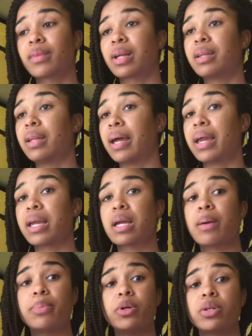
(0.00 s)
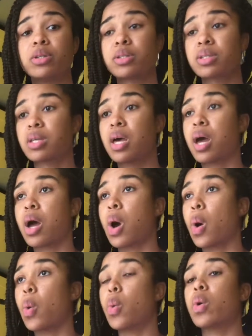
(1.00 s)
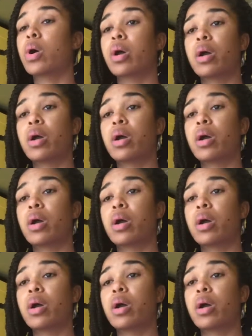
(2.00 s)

like books or